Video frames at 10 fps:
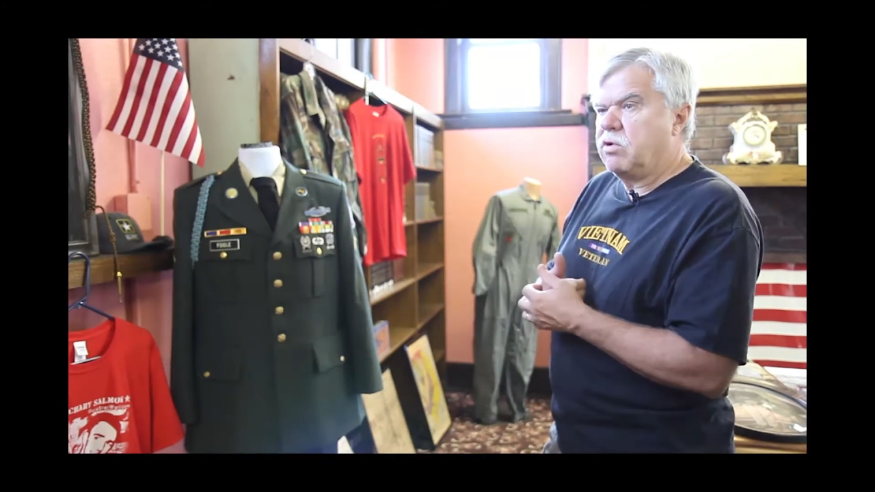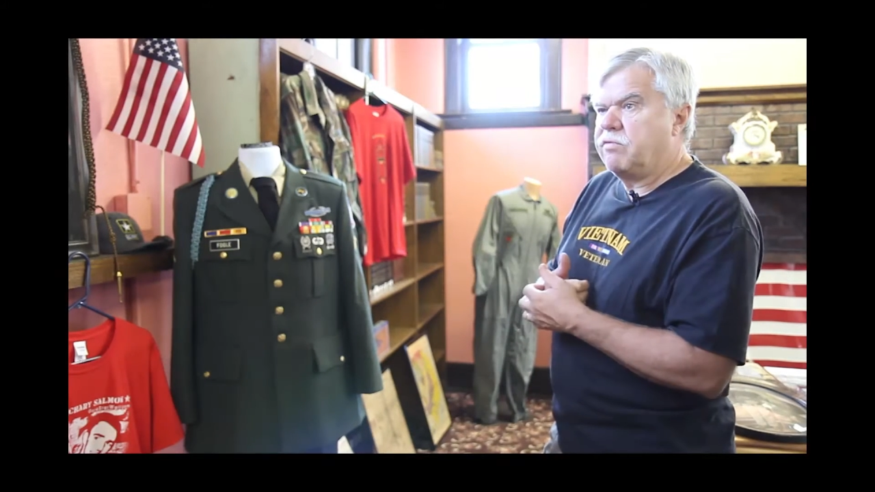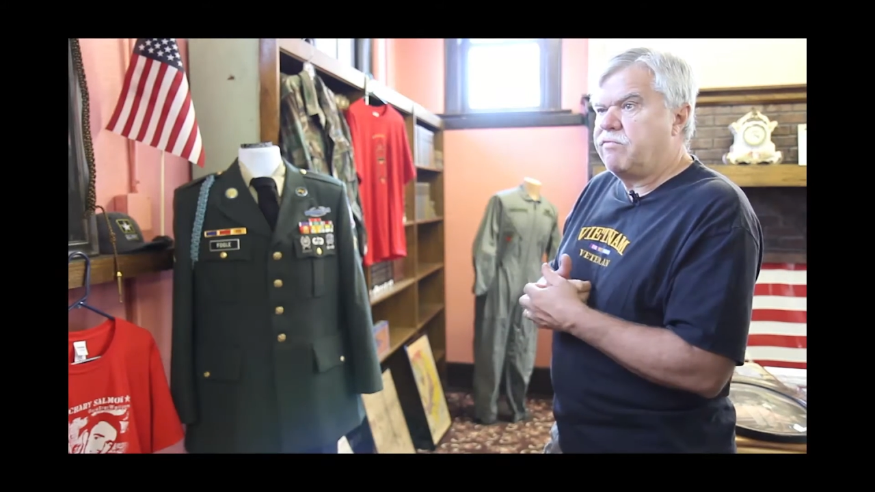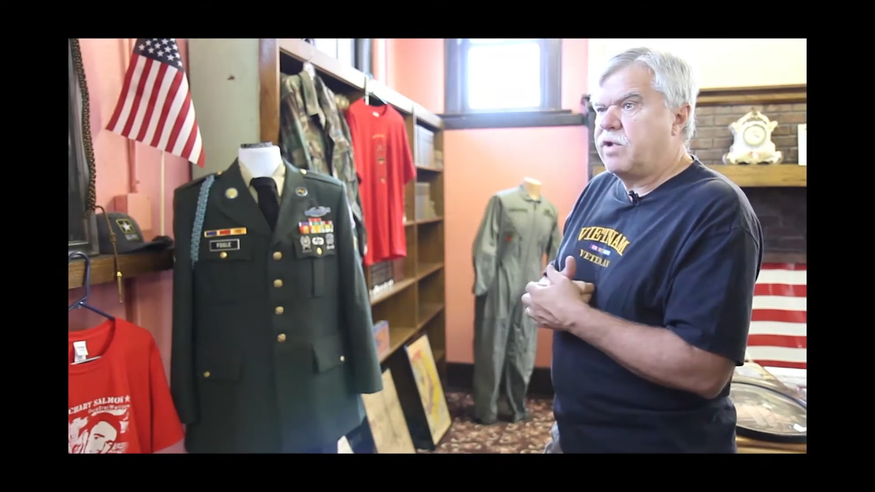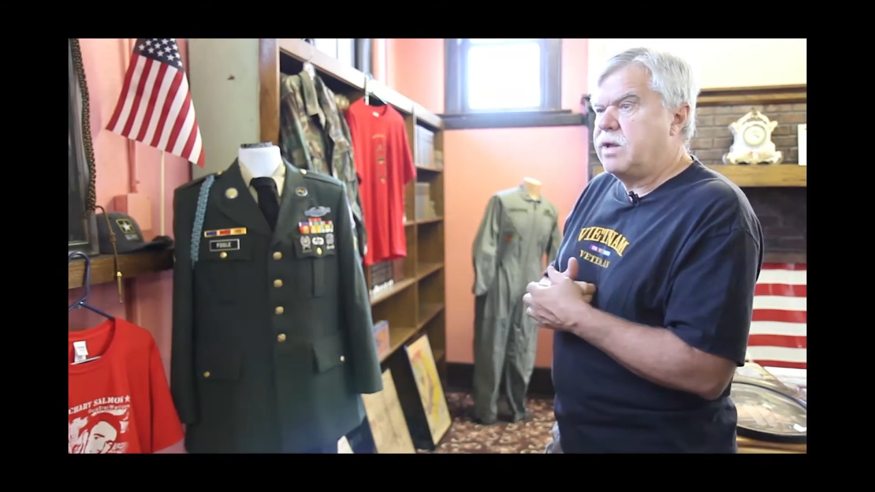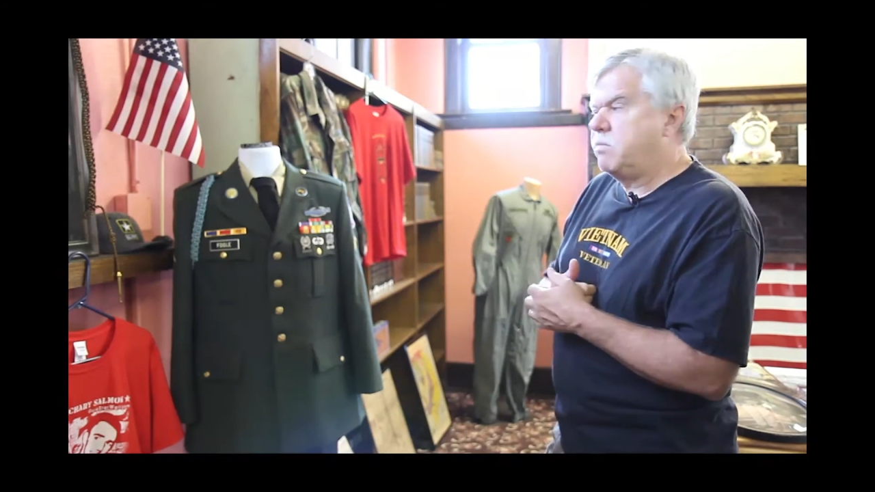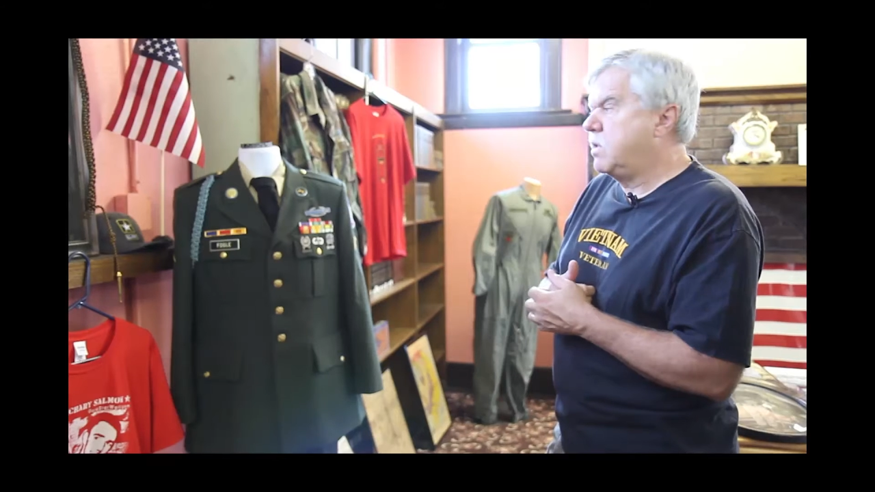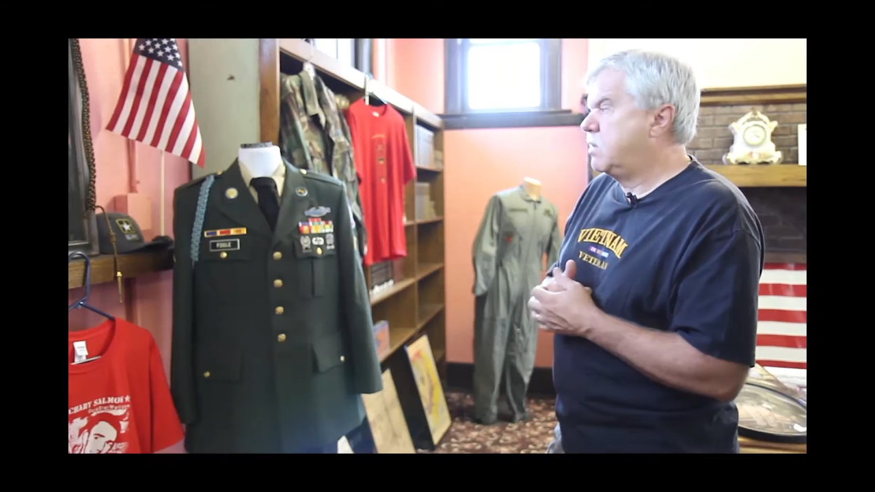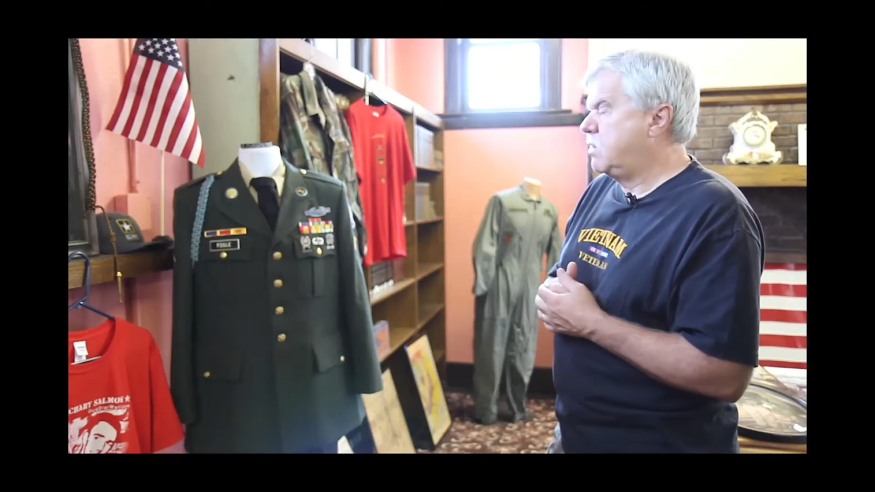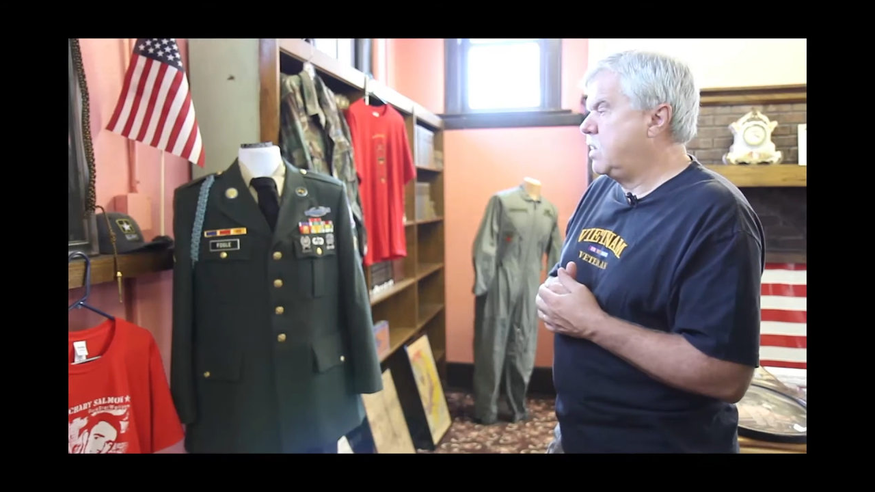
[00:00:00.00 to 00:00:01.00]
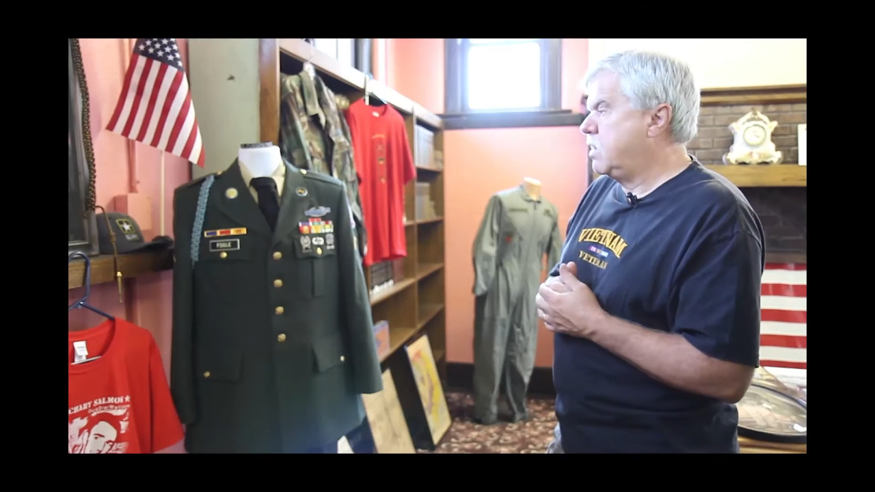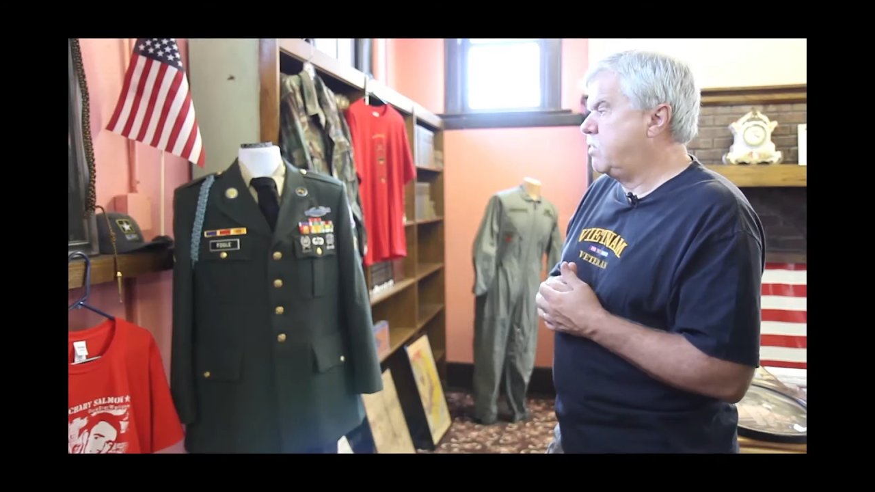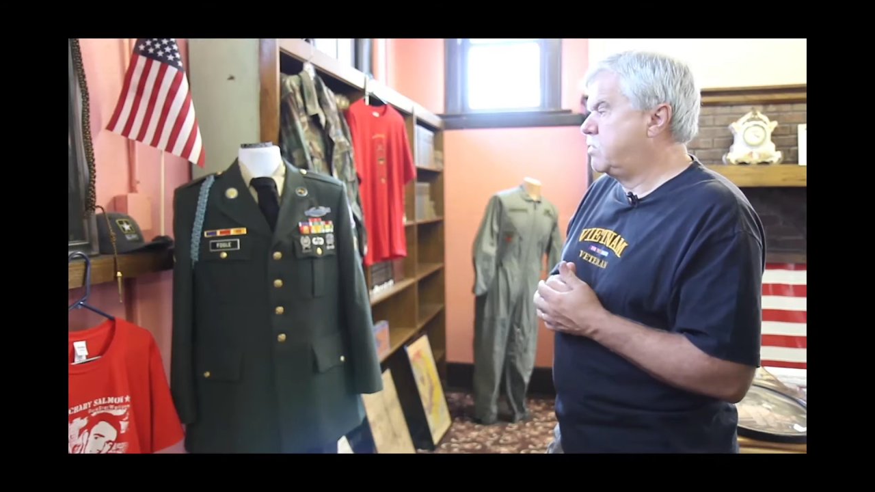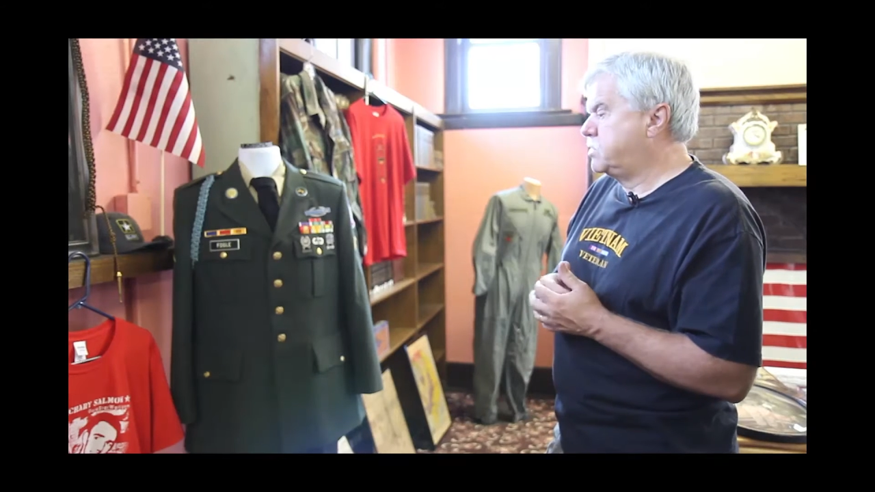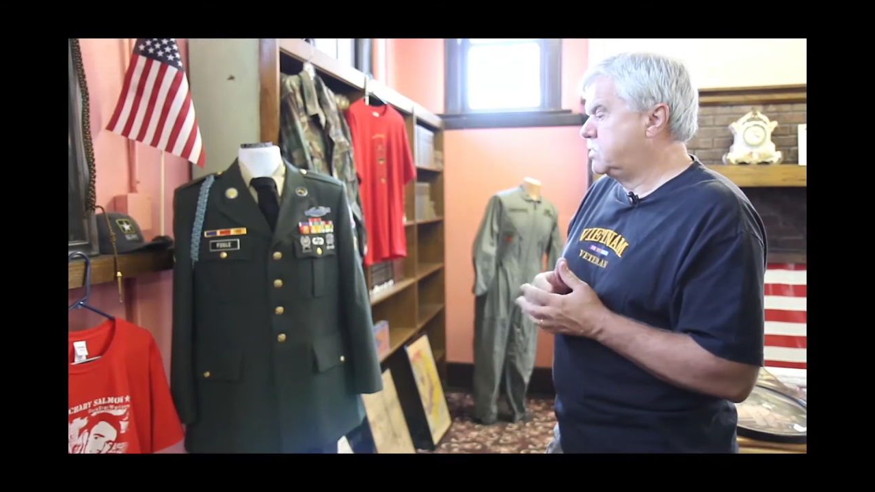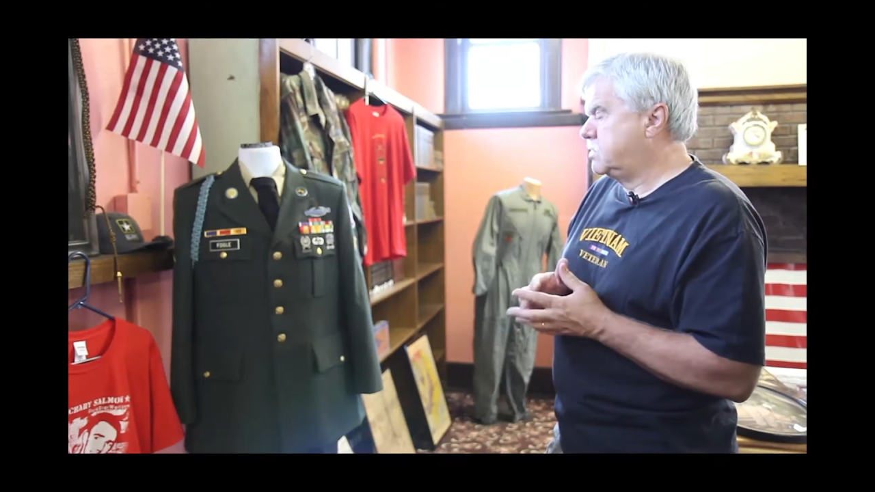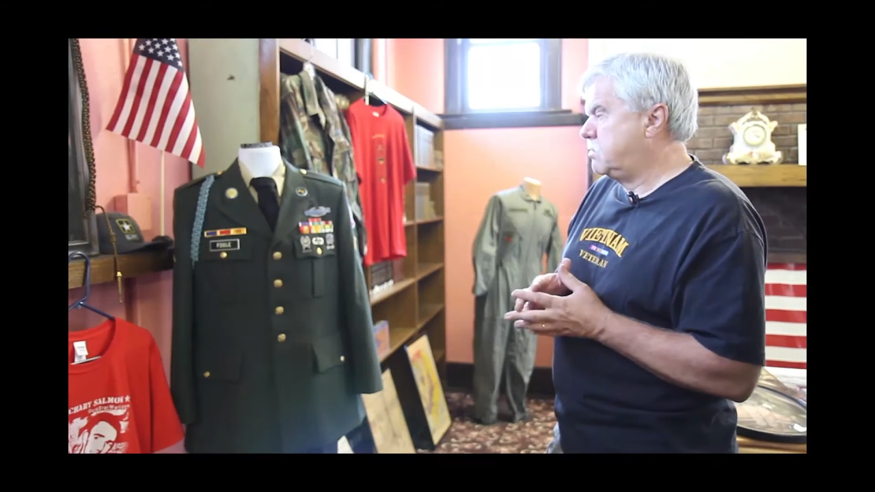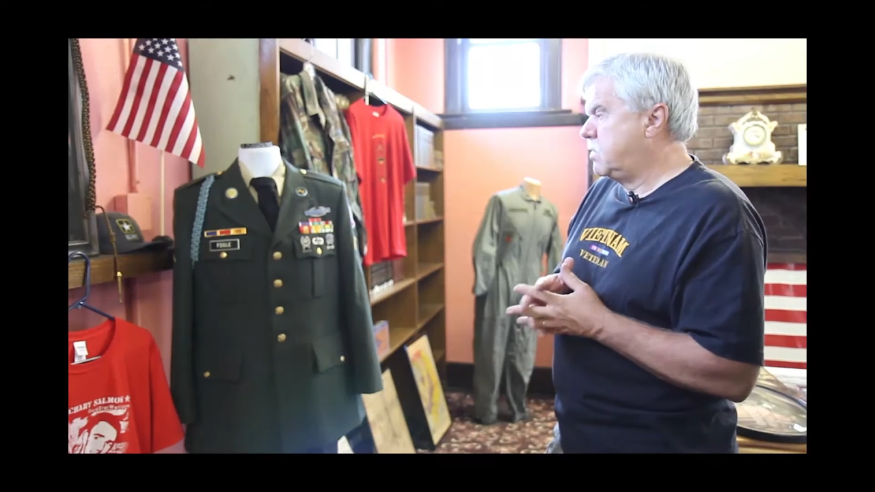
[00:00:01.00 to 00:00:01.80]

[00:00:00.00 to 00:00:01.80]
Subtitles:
and we're going to frame the others